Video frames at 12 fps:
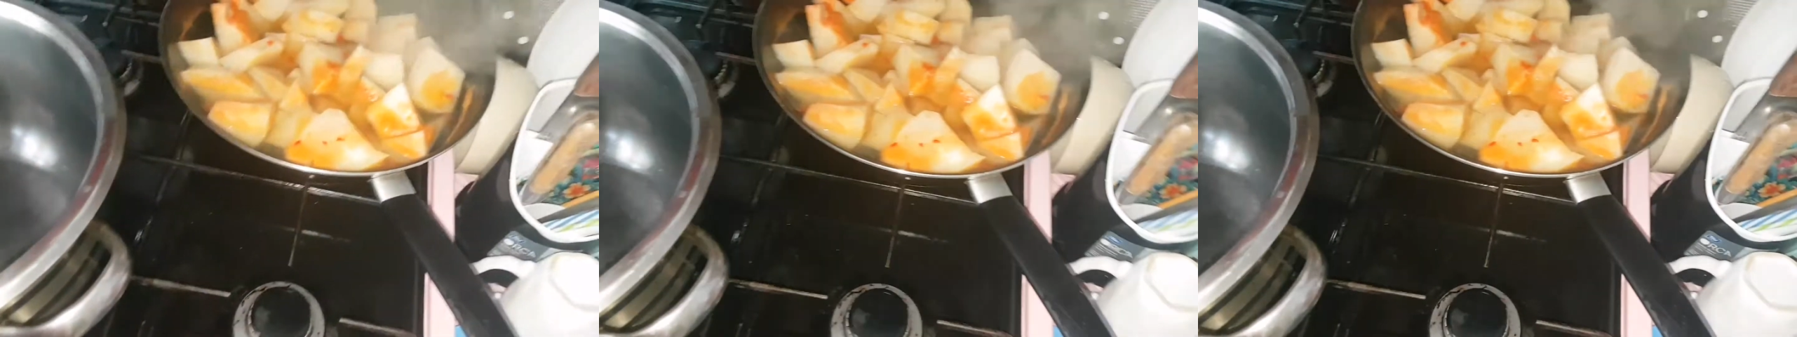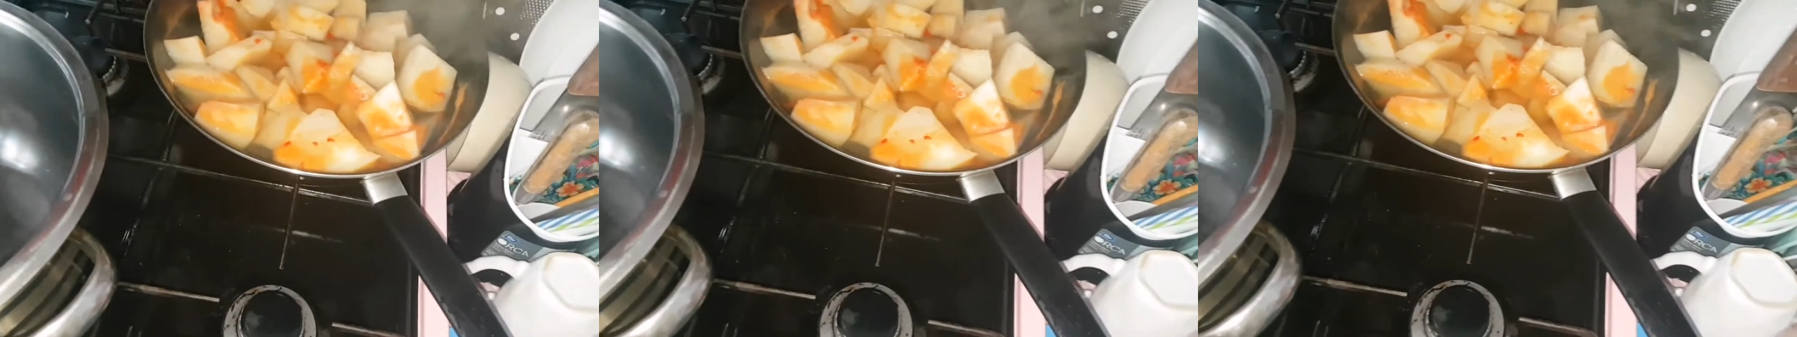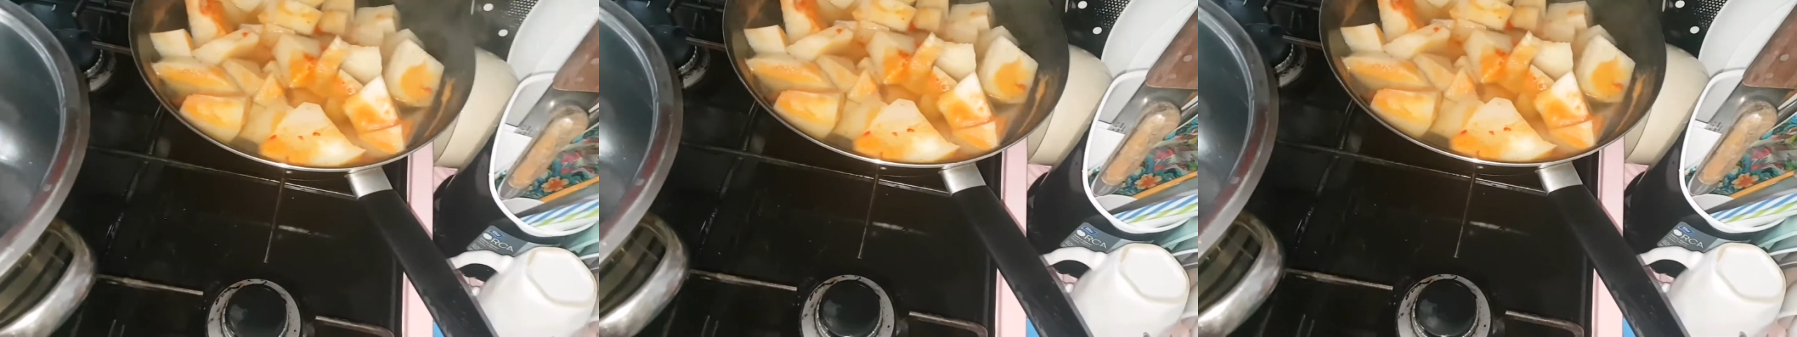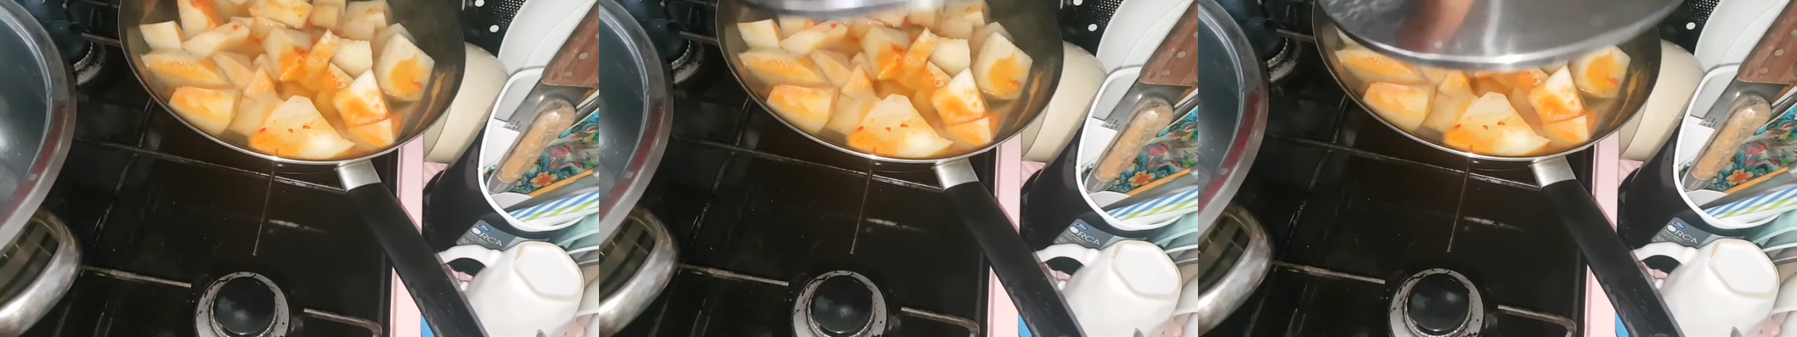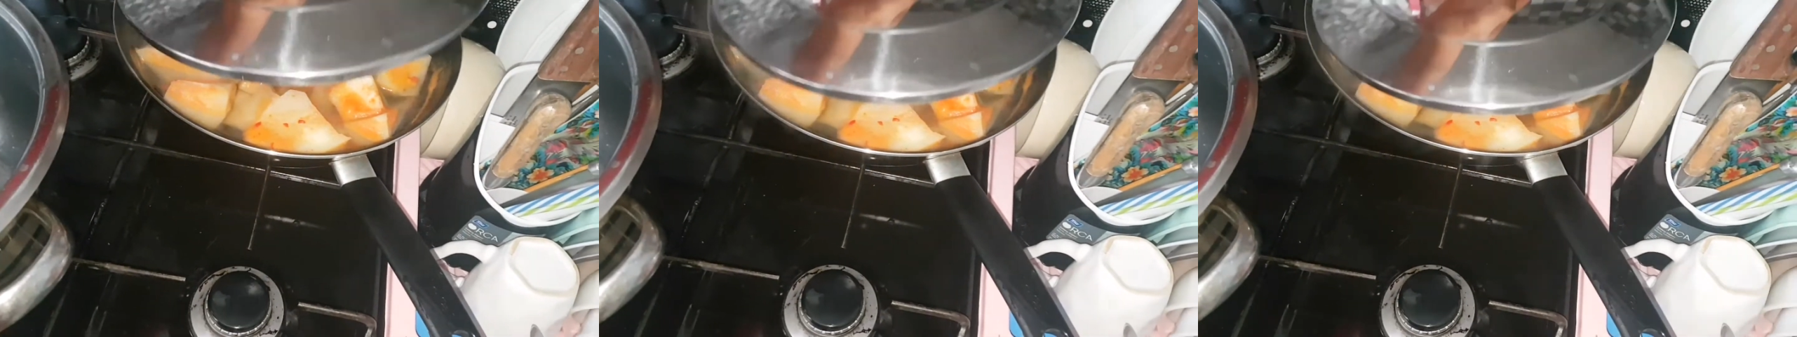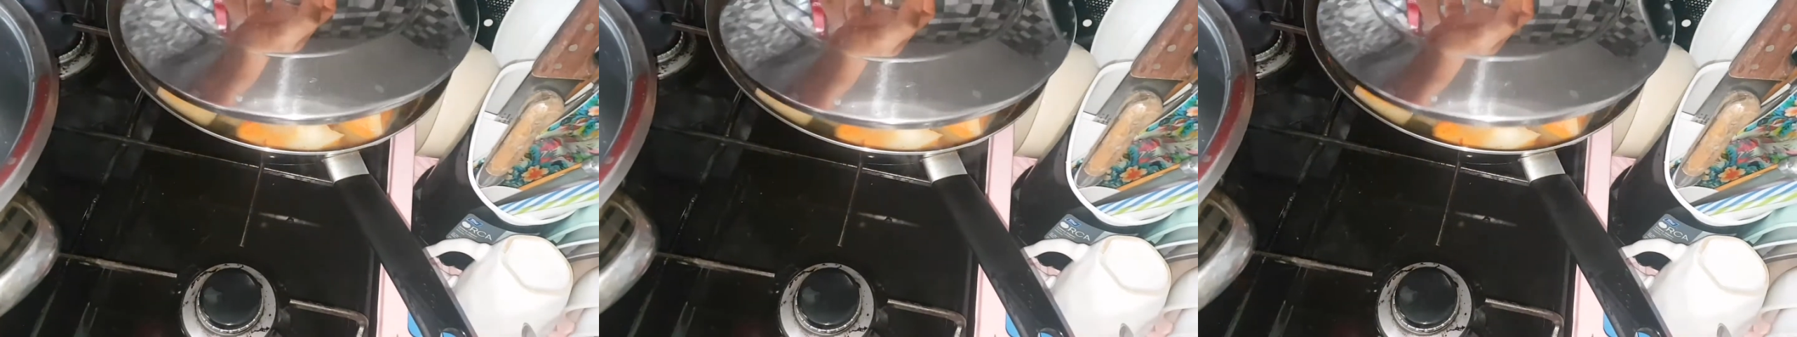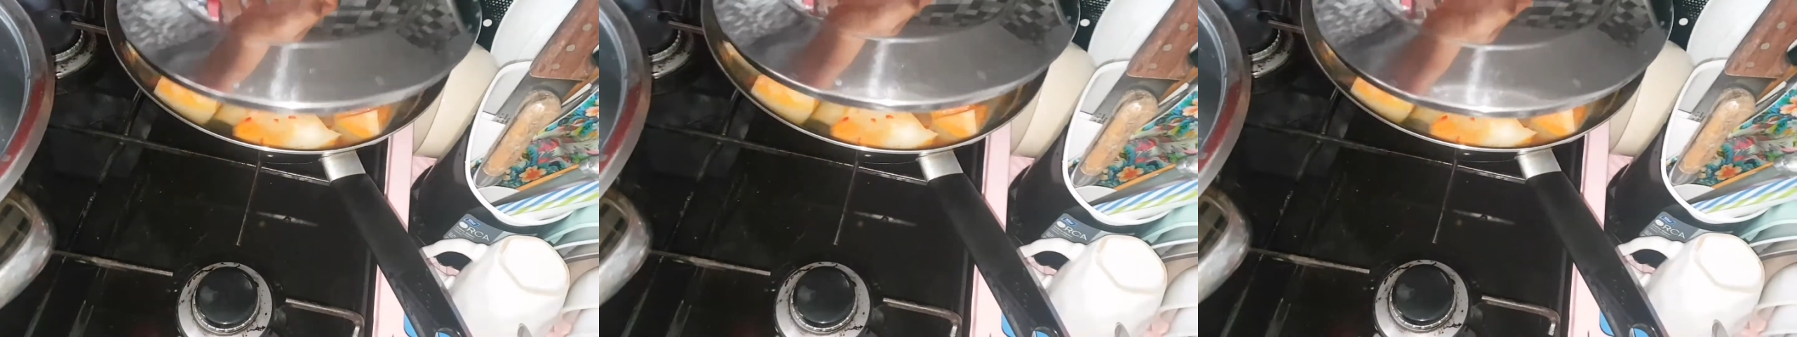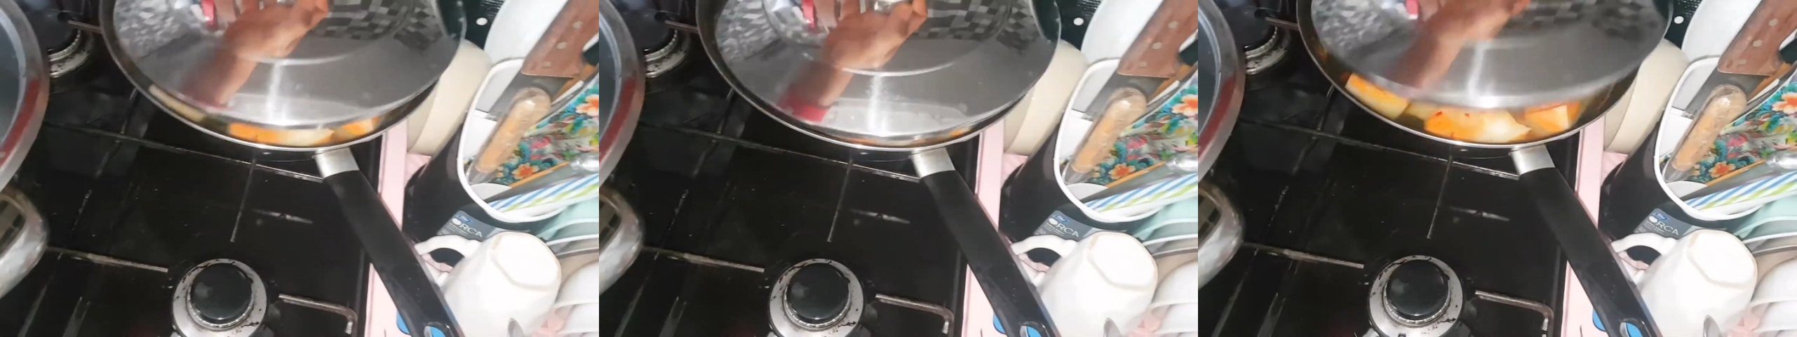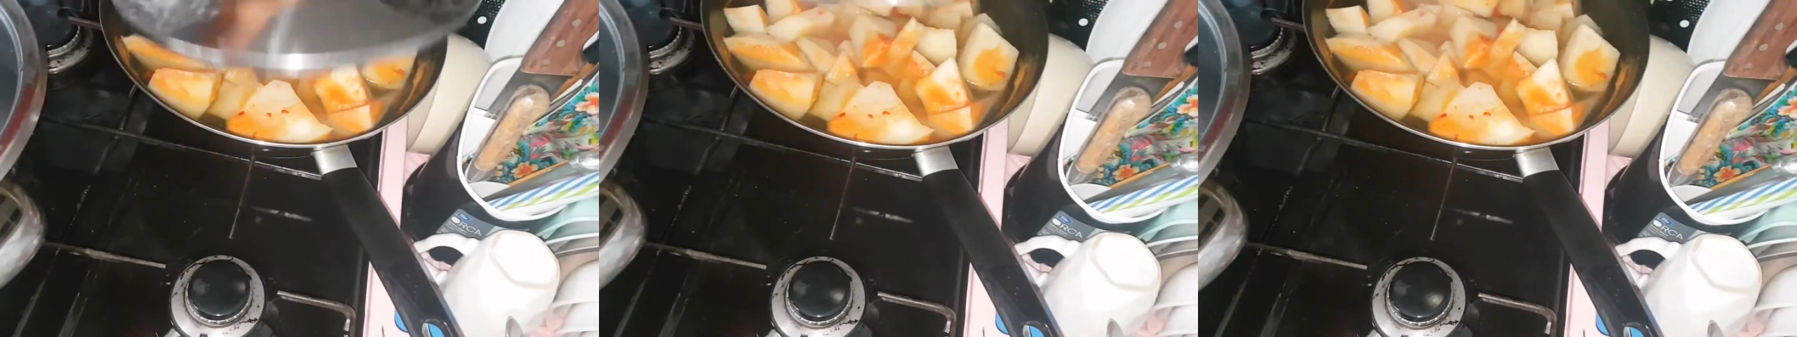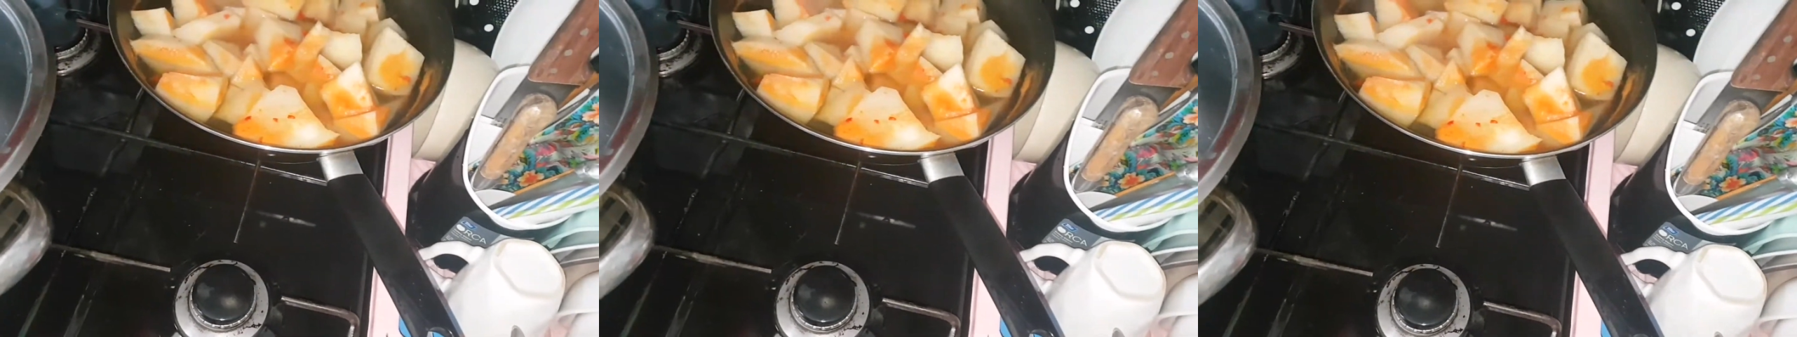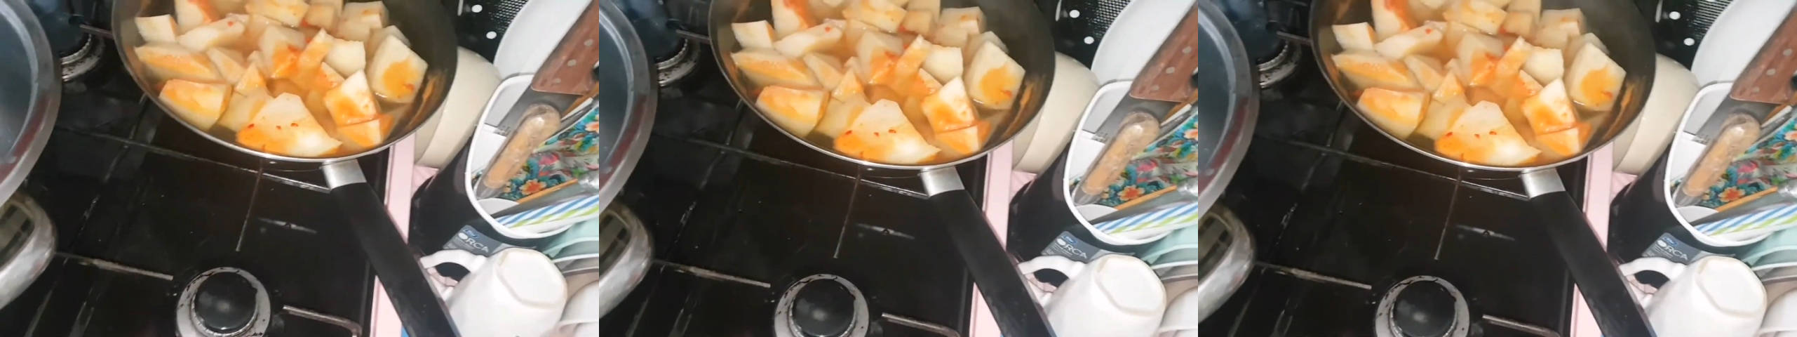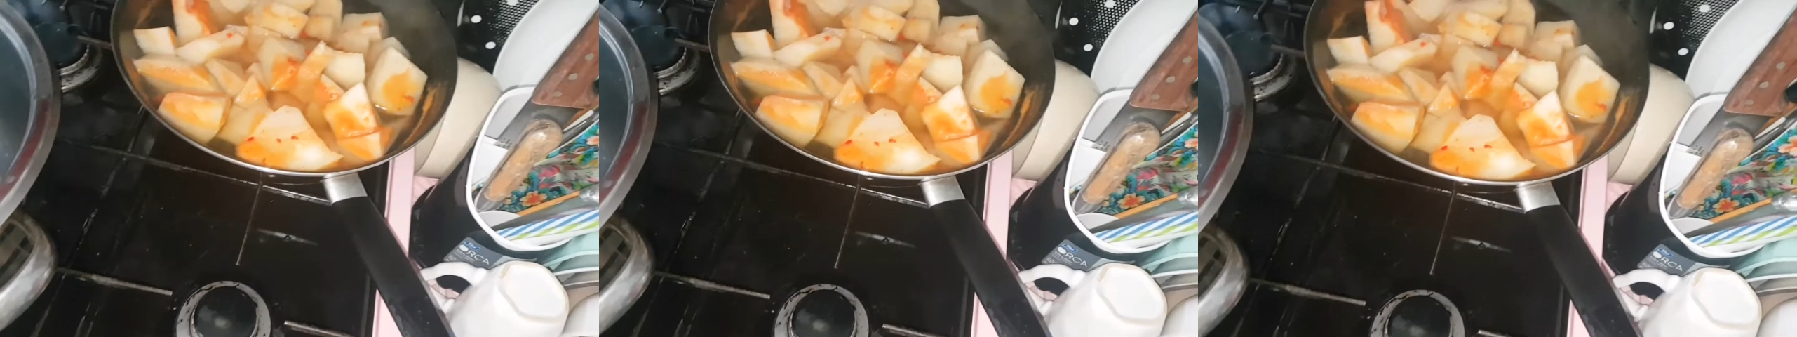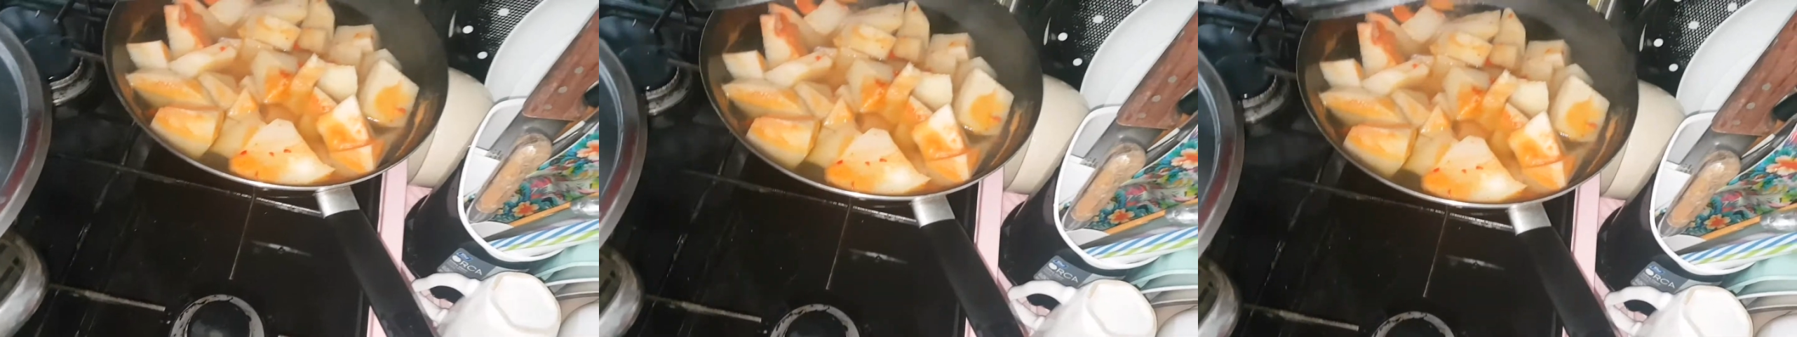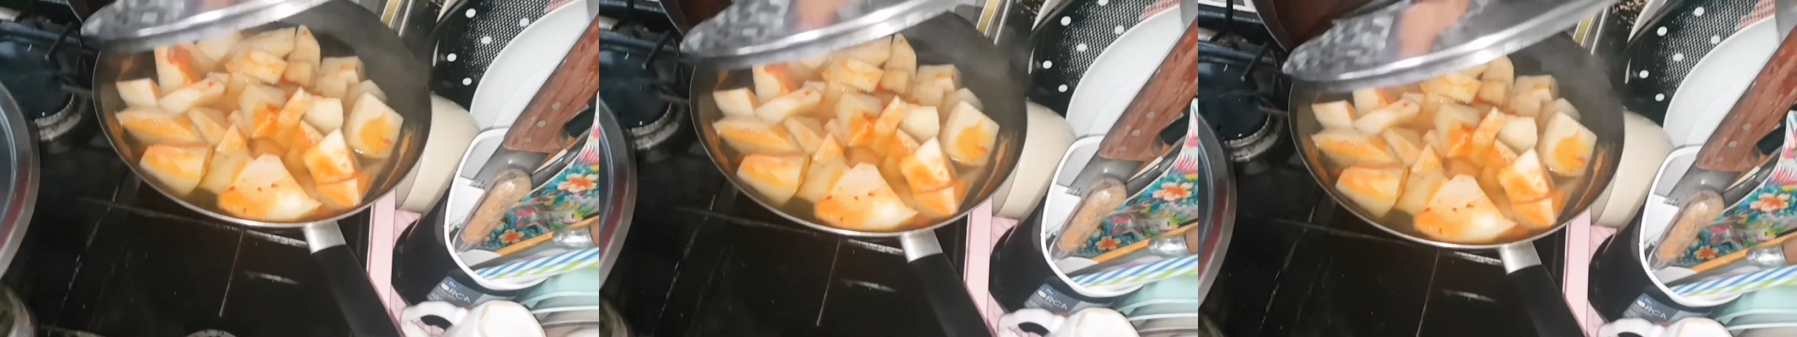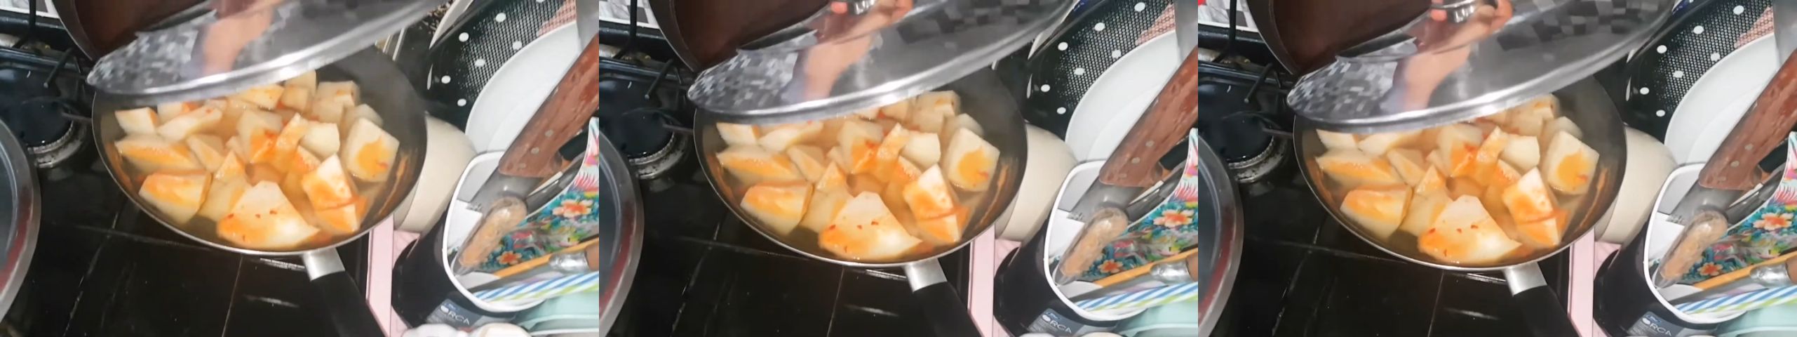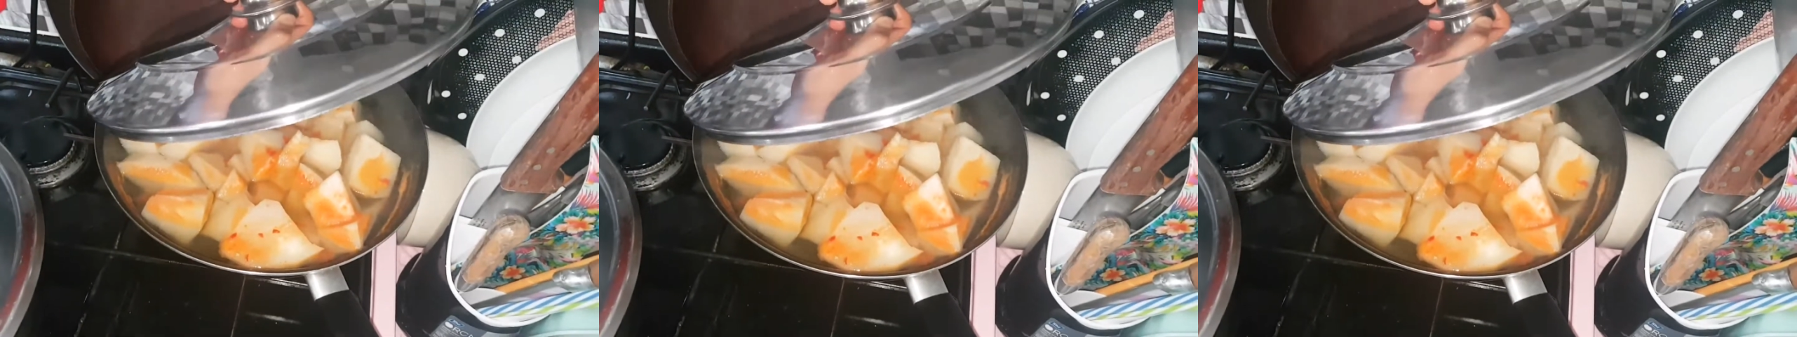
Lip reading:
Nobody's mouth can be seen.